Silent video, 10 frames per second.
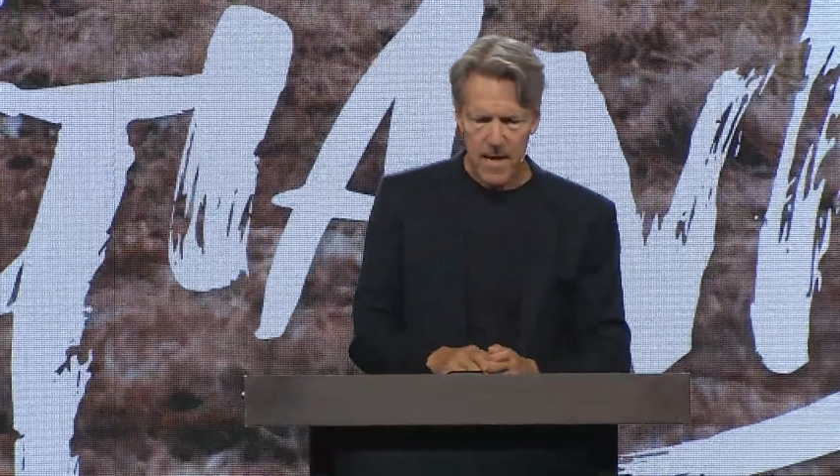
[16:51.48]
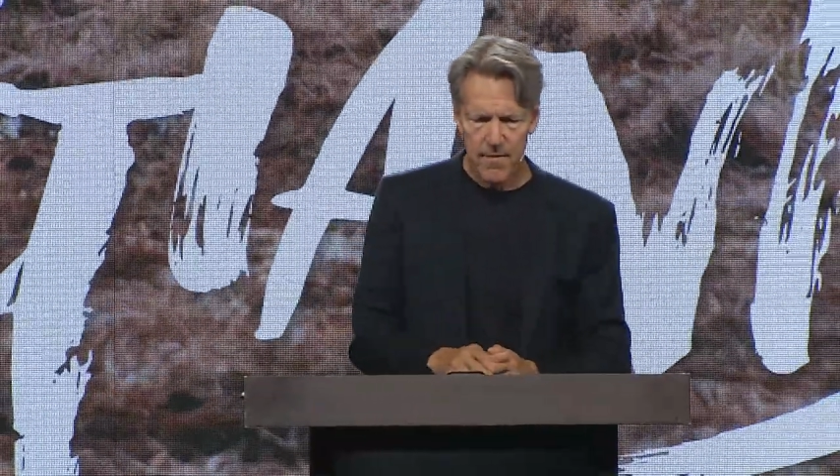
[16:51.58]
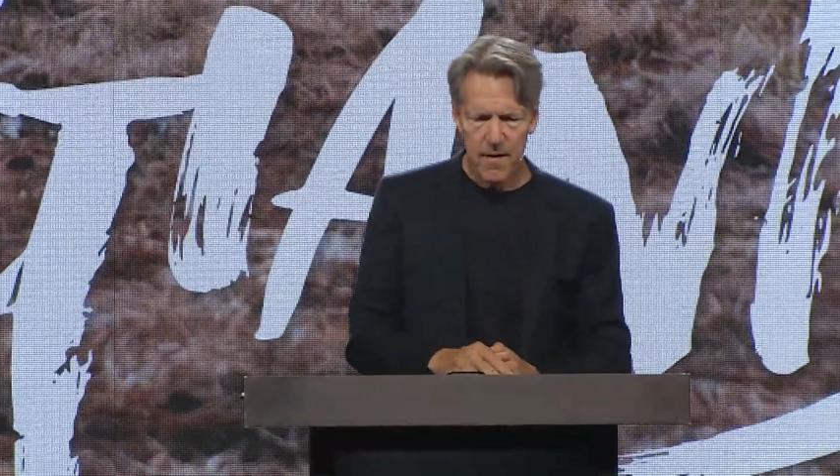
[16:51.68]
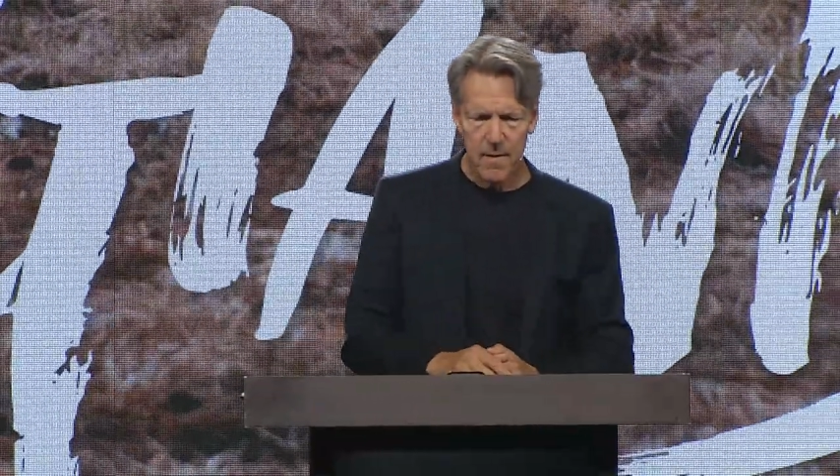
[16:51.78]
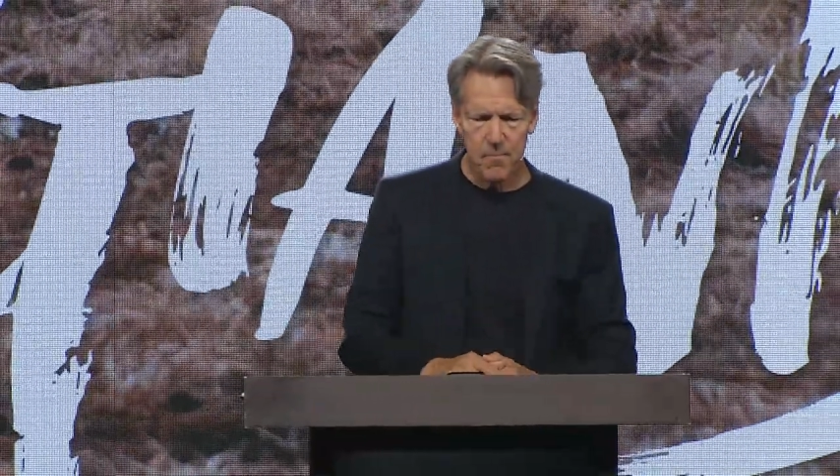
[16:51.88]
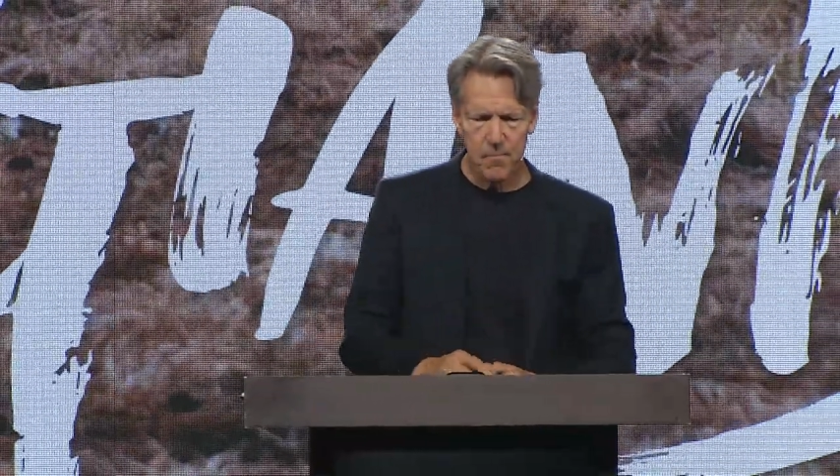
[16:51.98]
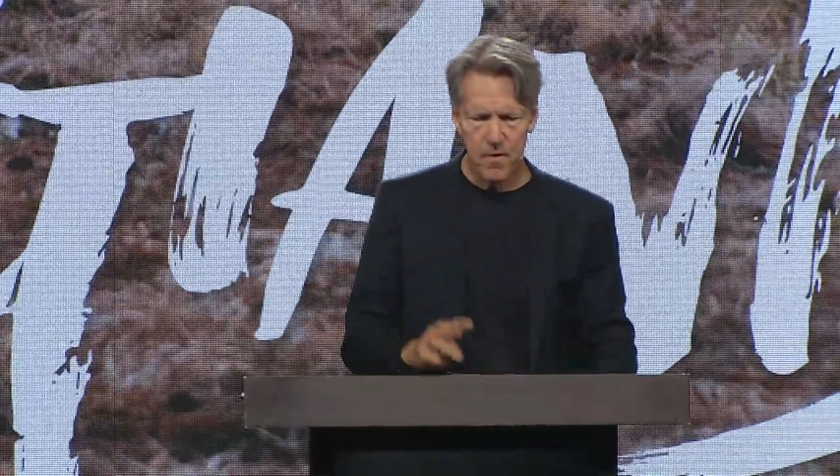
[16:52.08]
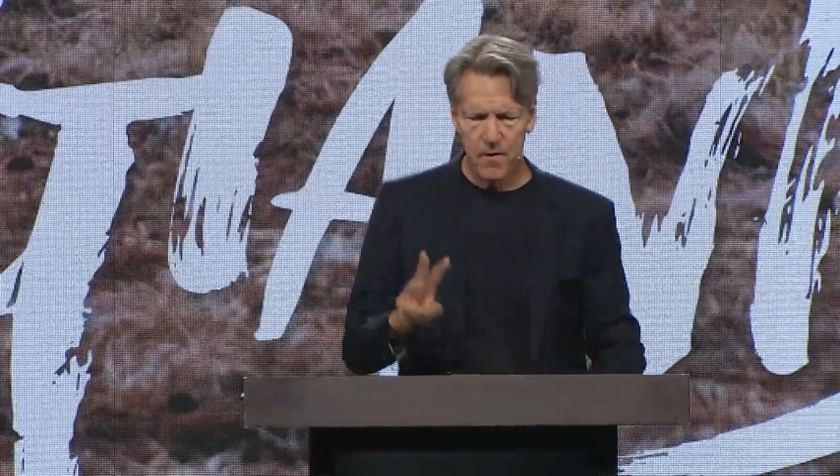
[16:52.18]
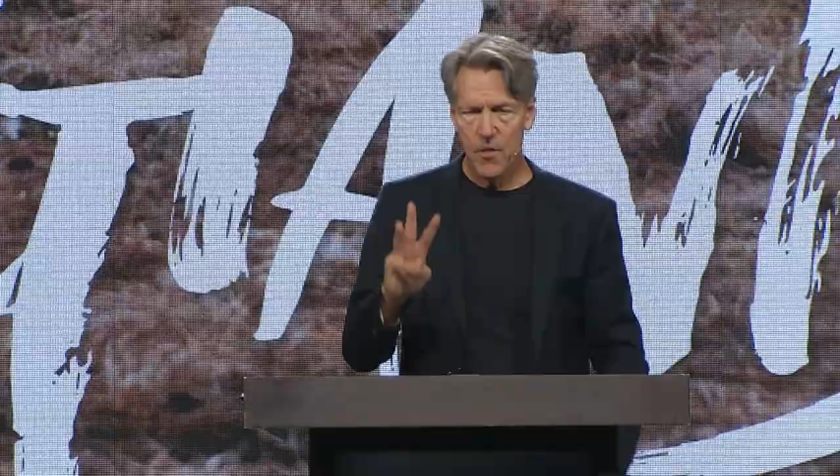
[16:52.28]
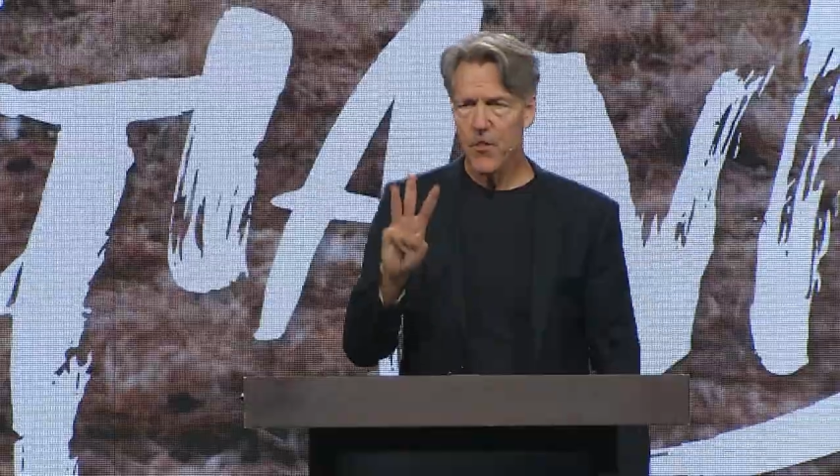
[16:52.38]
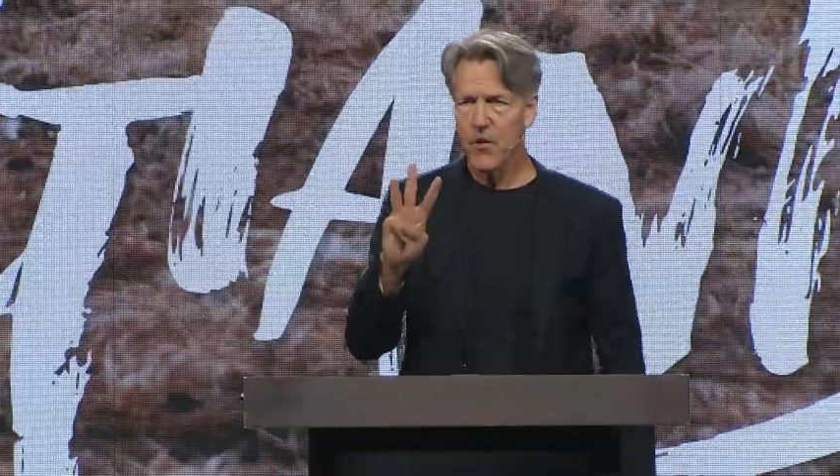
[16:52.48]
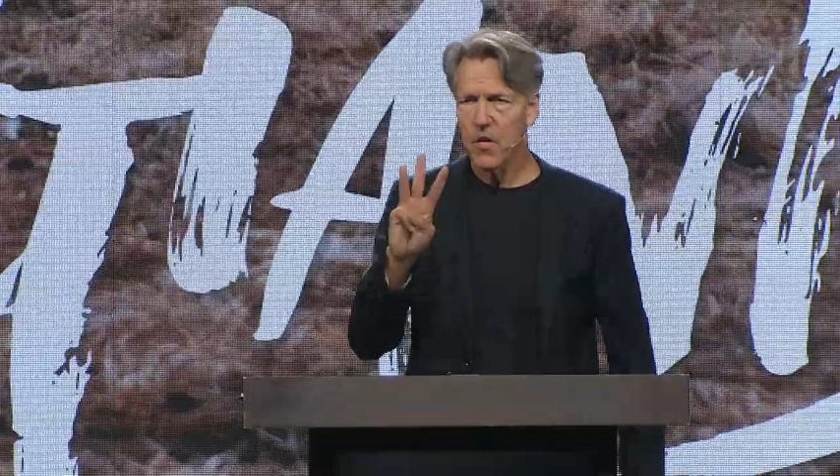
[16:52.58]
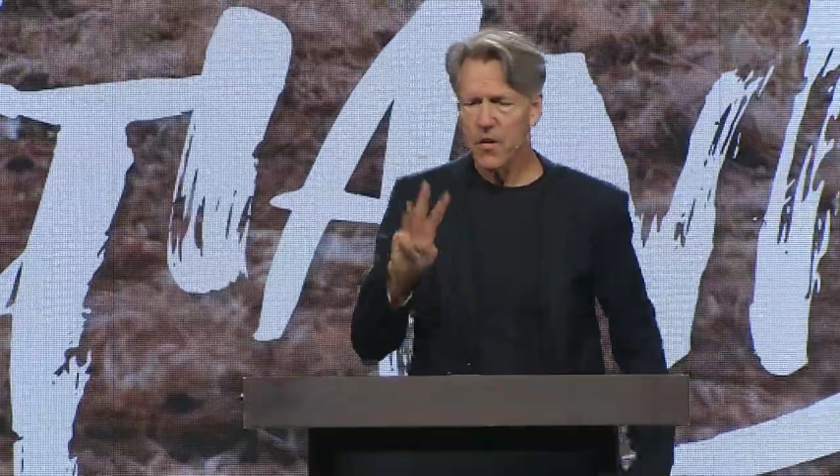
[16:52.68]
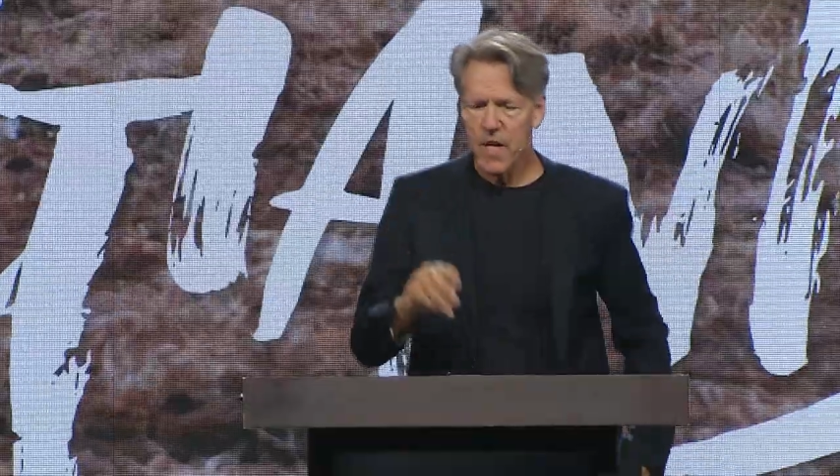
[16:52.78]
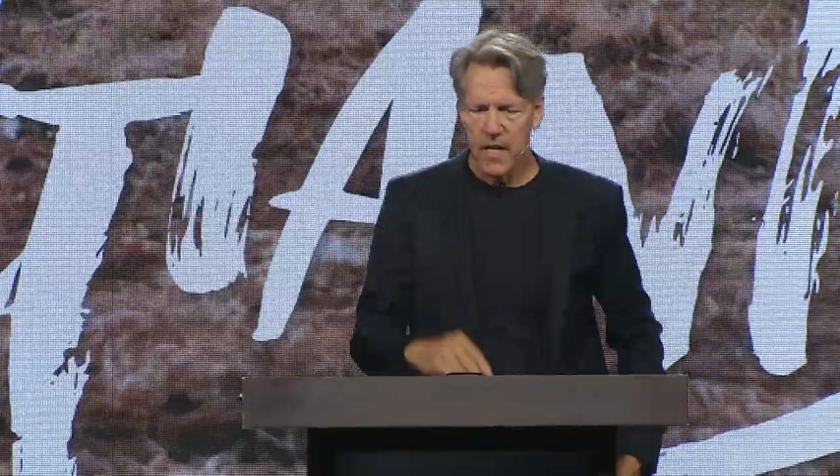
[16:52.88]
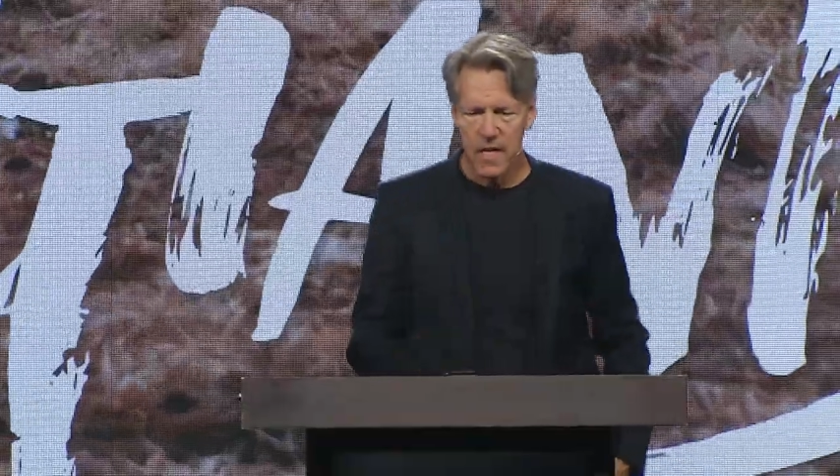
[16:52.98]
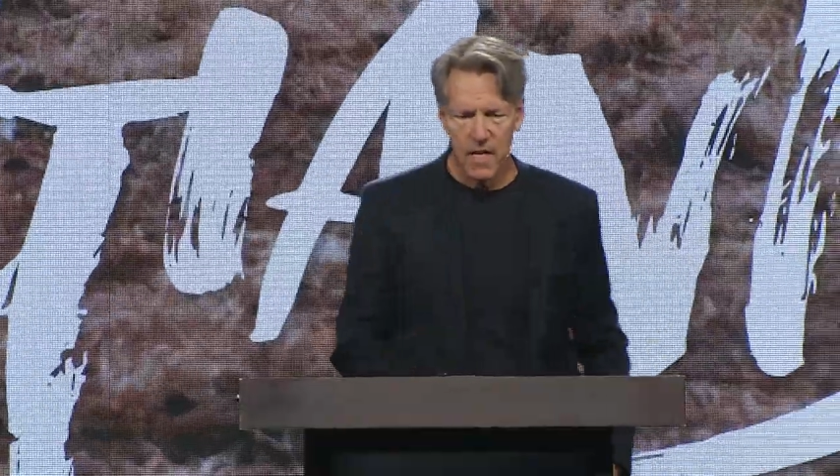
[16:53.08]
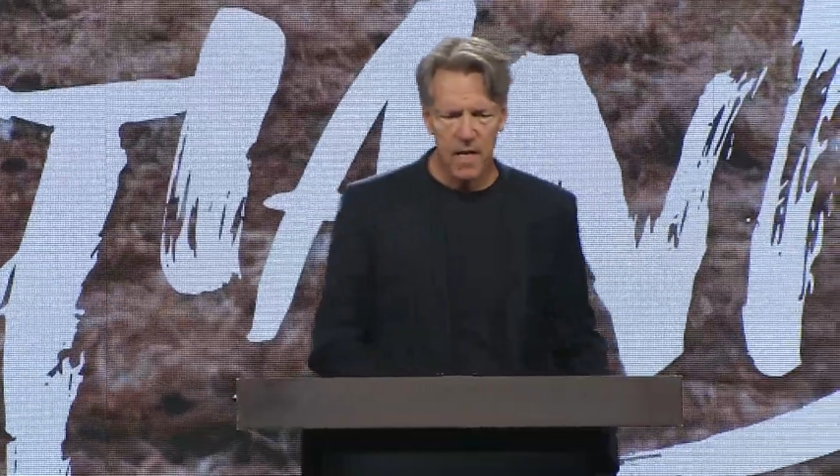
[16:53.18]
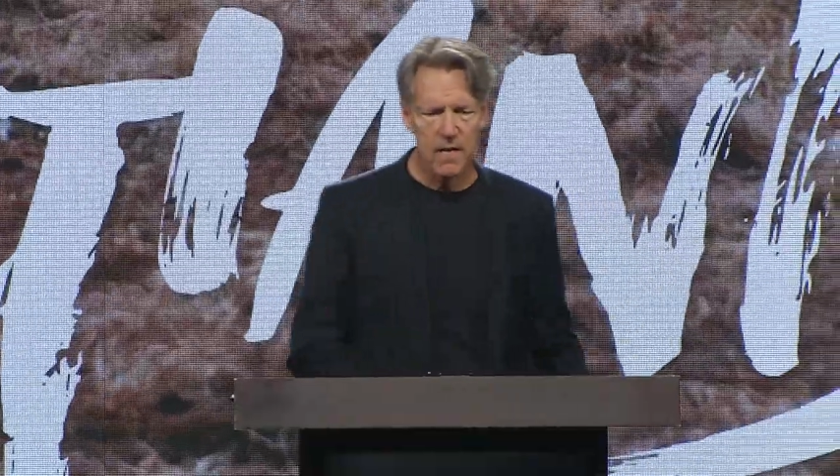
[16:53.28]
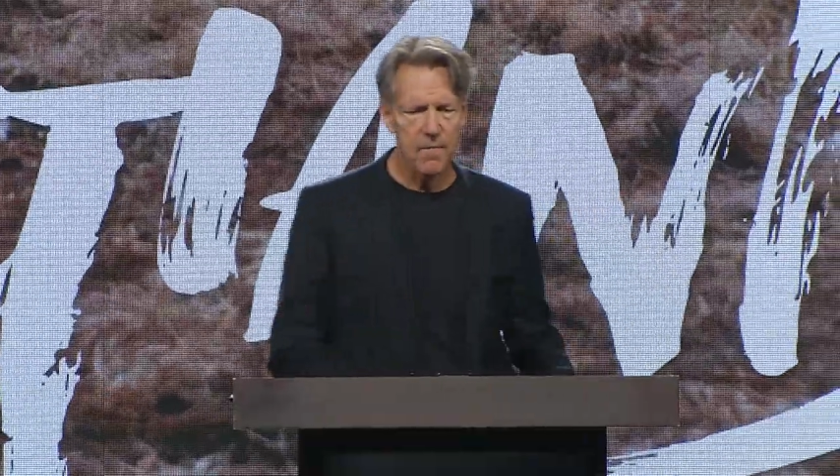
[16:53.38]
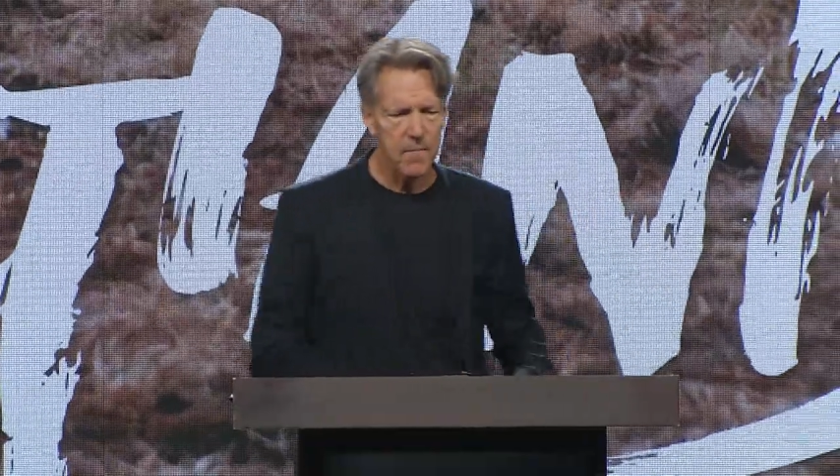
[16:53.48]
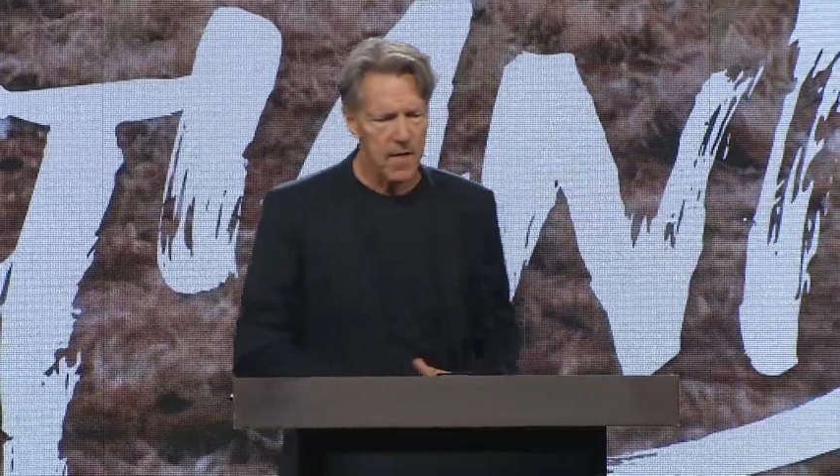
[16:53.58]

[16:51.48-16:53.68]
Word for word: And then the third thing he did,